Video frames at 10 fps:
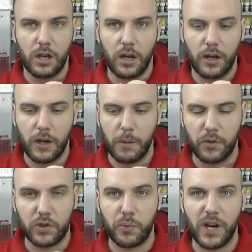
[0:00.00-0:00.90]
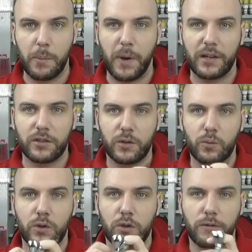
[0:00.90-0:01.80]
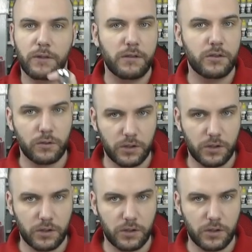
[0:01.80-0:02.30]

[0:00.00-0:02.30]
um, the spray pattern will look very sort